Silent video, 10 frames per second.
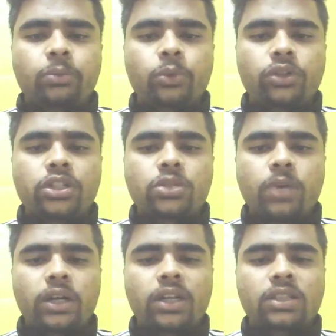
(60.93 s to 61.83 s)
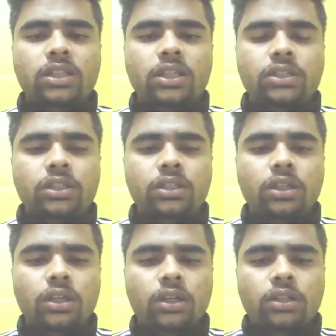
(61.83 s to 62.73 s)
the proteins by translation.
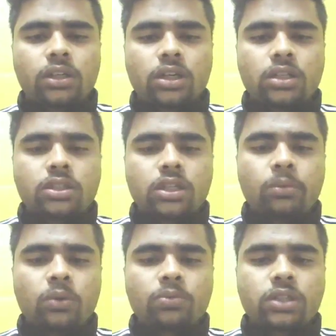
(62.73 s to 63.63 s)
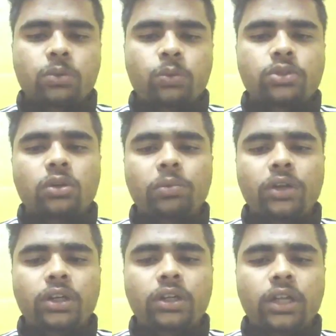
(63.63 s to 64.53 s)
The concept of sequence of
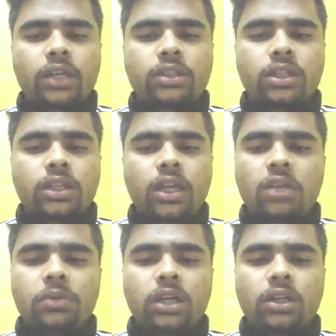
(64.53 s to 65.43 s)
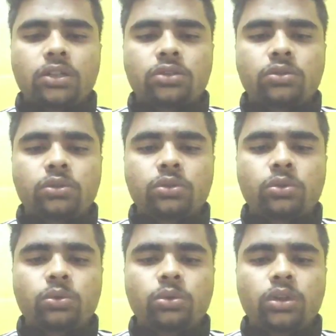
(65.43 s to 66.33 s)
interaction can be understood
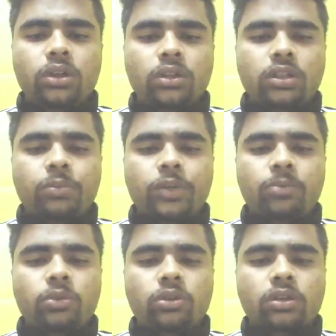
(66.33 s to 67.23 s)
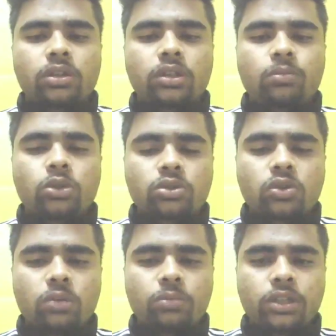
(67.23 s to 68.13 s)
through the framework. The most
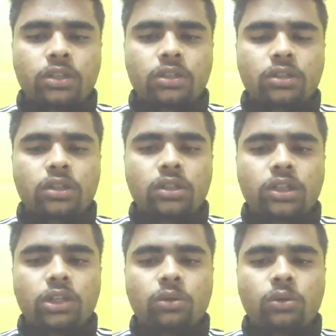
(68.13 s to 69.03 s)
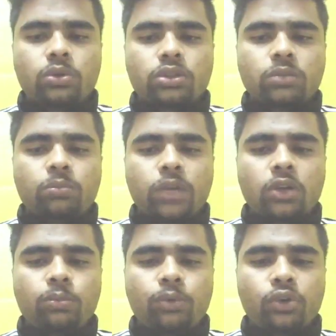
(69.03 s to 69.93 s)
common includes
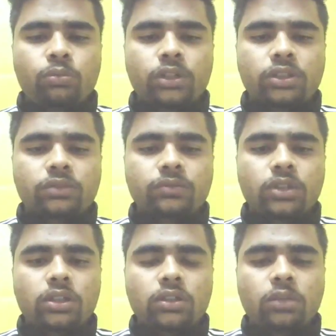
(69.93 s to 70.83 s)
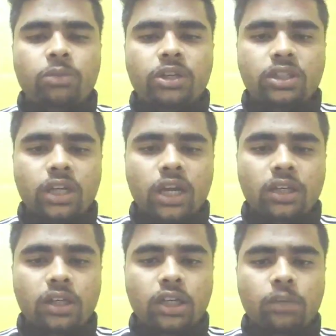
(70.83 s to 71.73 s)
biopolymers. The major
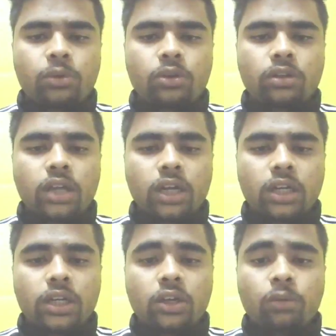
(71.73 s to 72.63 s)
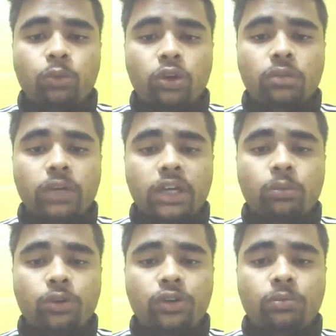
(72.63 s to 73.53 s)
category of
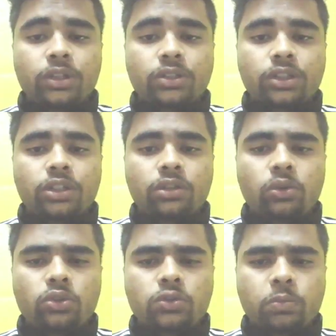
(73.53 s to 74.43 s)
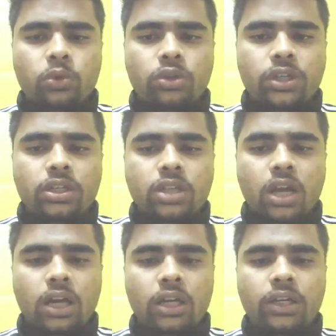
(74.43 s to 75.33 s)
biopolymers includes proteins,
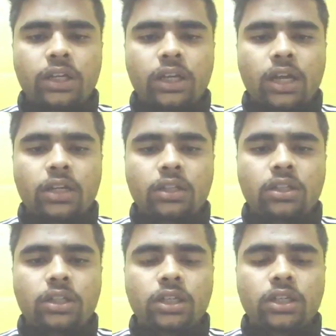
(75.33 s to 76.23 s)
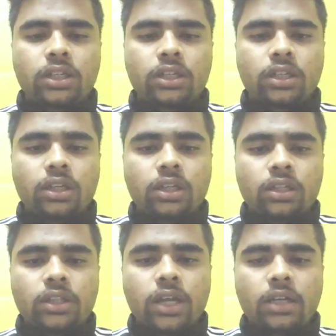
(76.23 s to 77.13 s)
RNA, and the DNA.
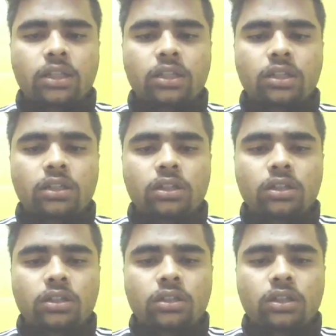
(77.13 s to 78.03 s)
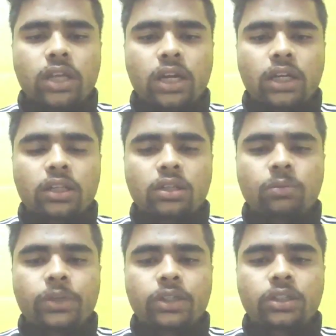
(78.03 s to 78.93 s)
That are
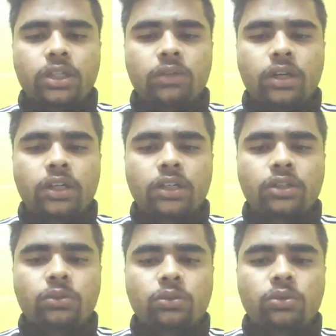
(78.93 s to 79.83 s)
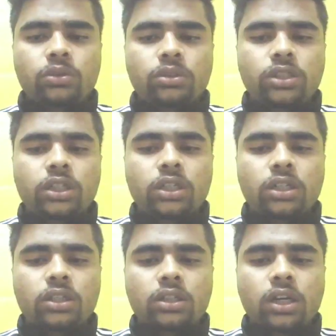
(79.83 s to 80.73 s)
the further divided into
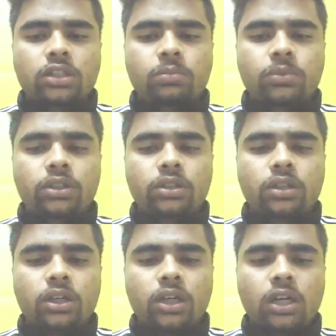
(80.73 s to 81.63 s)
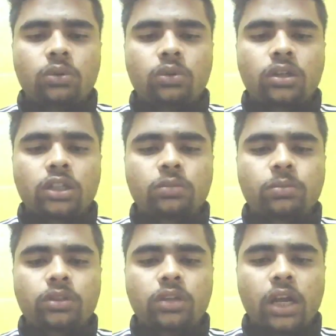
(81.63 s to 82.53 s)
general transfer, unknown
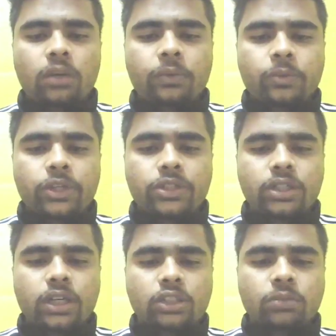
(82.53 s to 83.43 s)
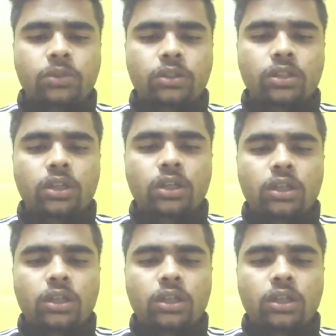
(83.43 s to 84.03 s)
transfer, and spatial transfer.